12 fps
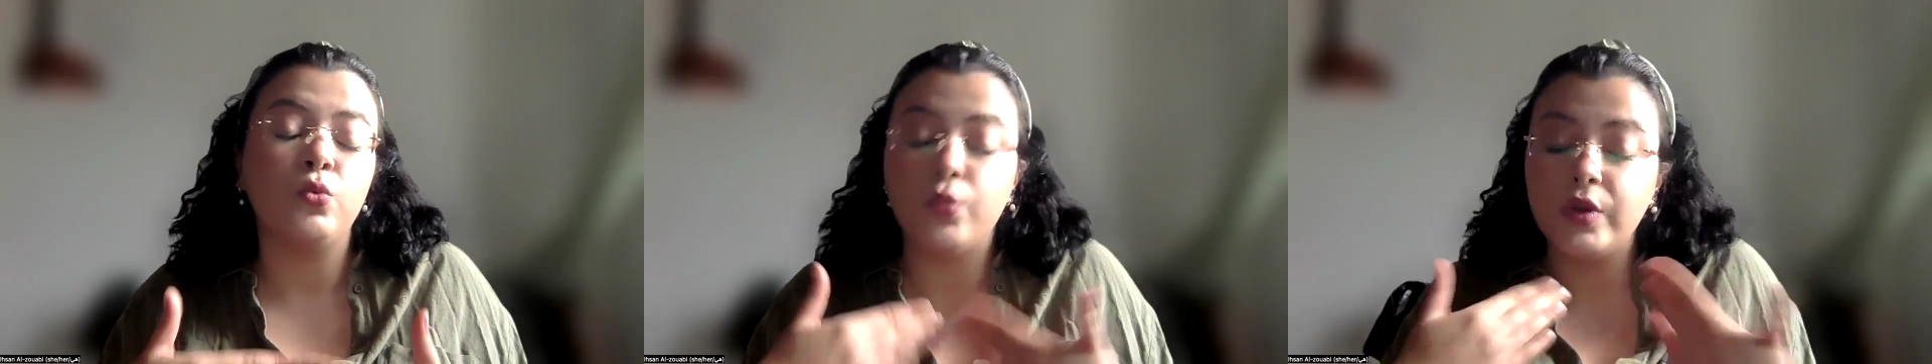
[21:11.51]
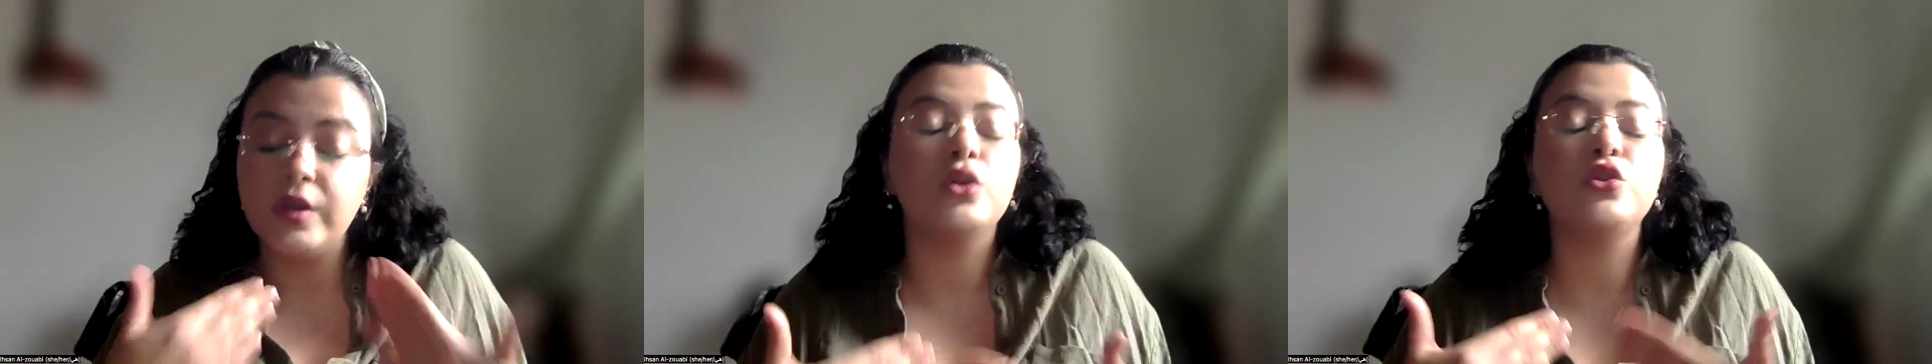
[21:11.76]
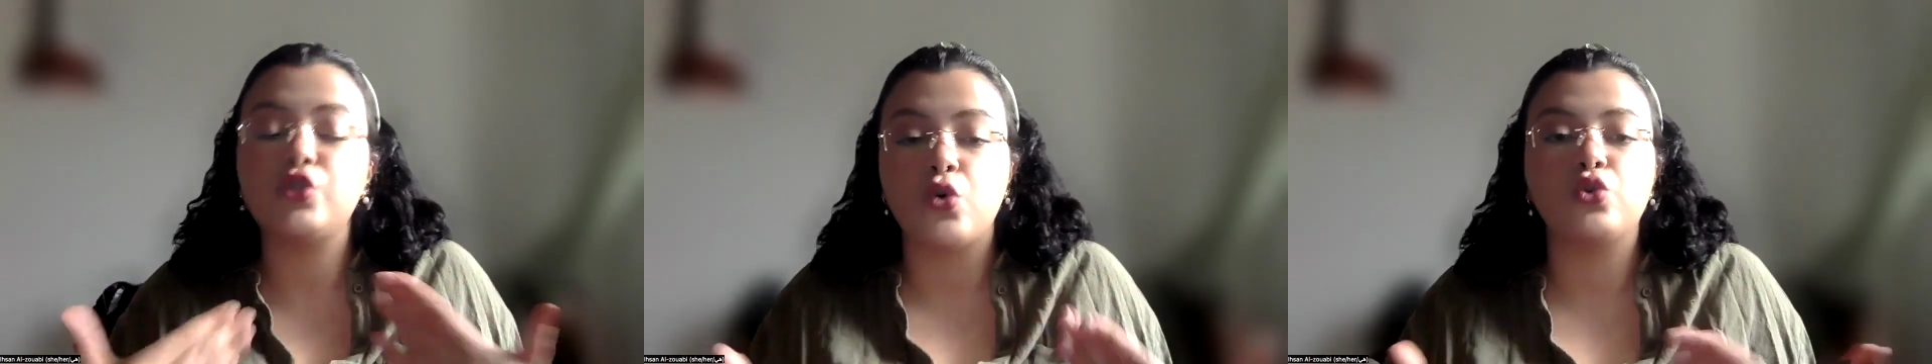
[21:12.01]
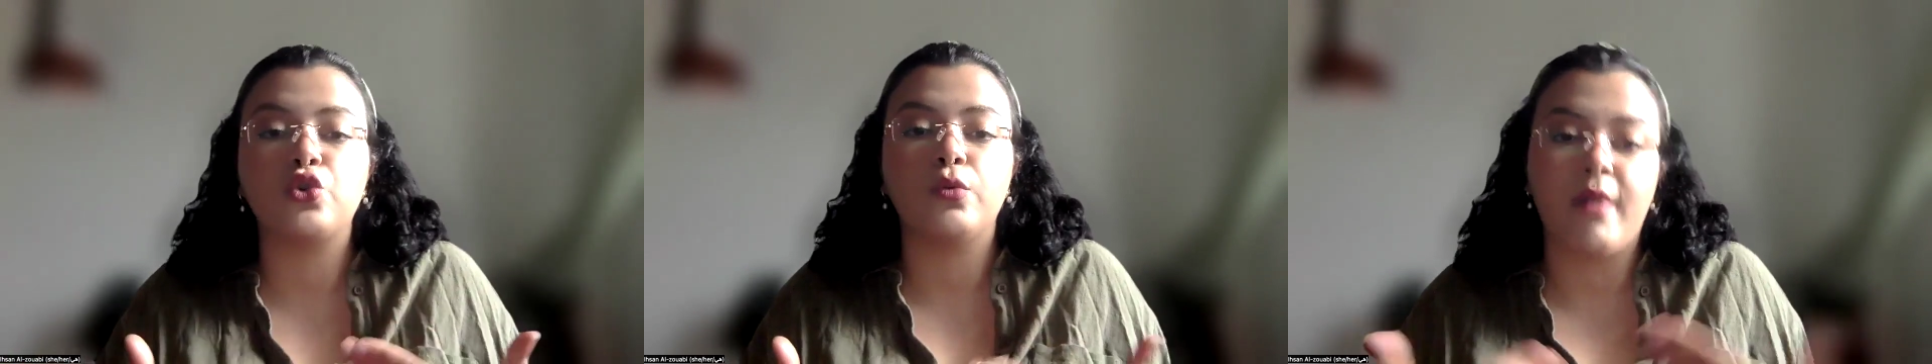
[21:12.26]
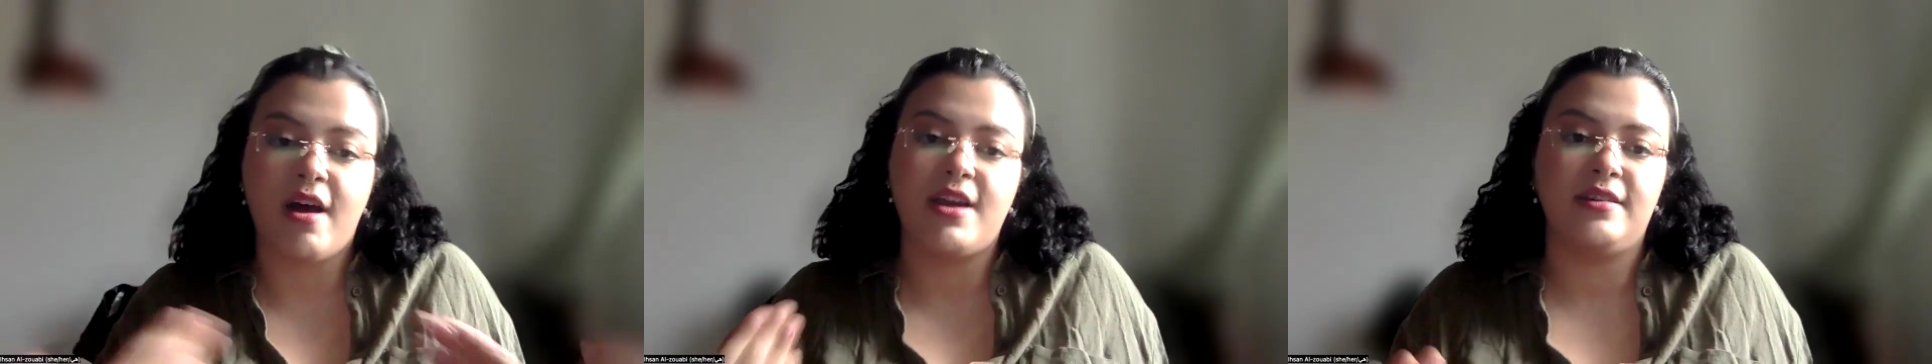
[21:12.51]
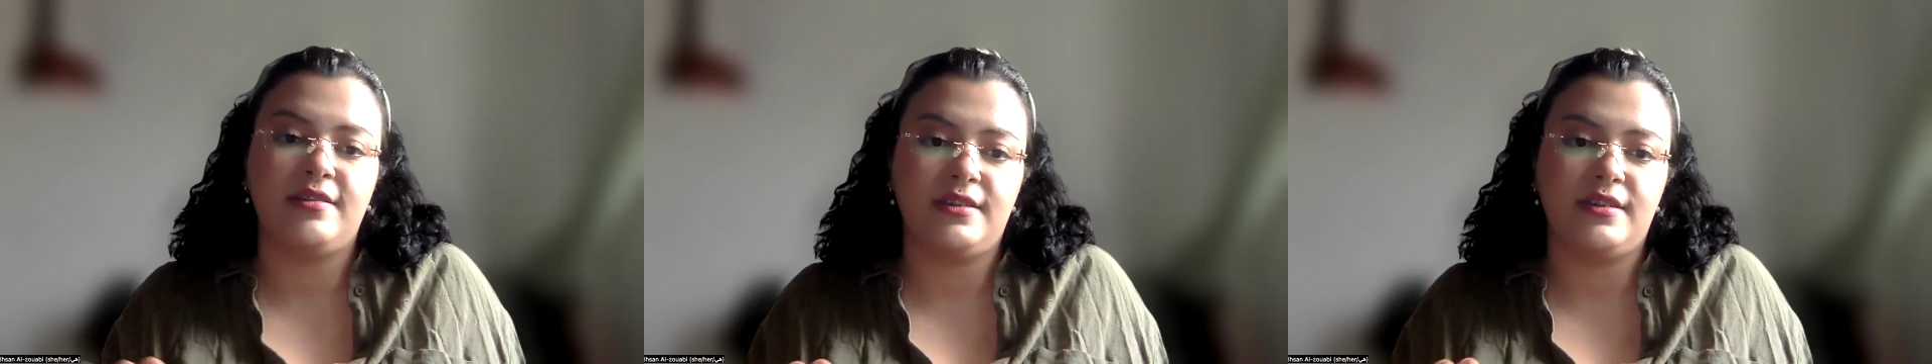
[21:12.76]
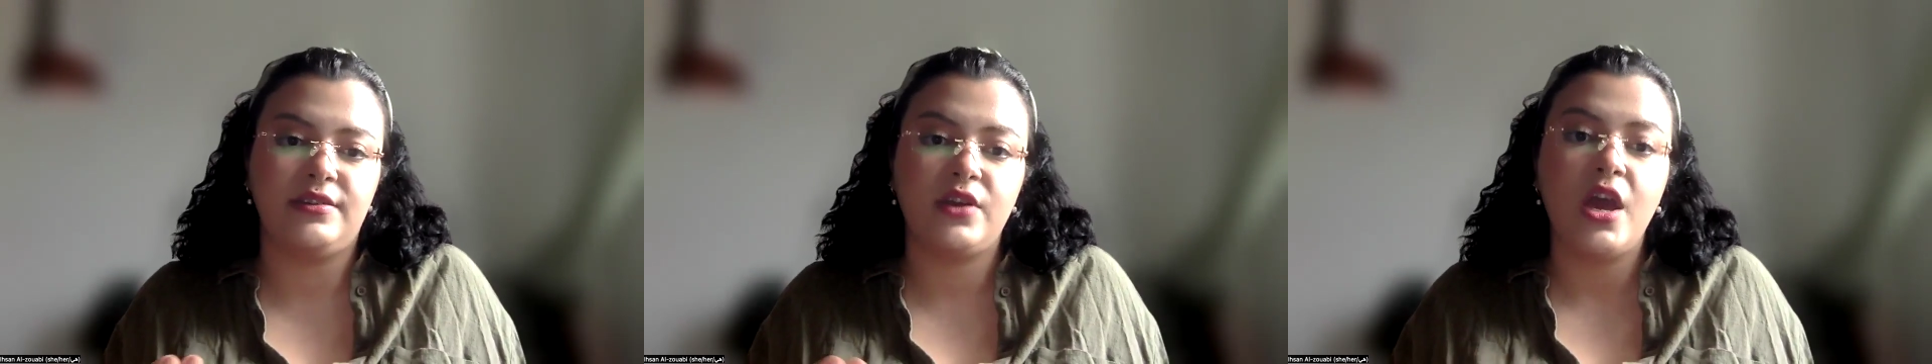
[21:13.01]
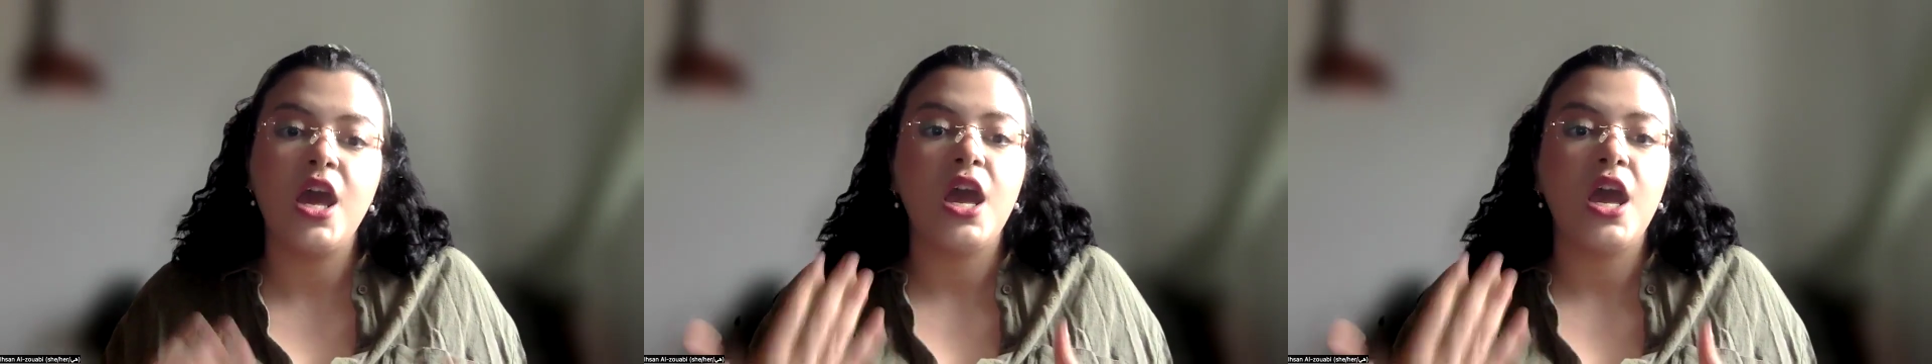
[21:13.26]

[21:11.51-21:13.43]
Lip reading: real social biases.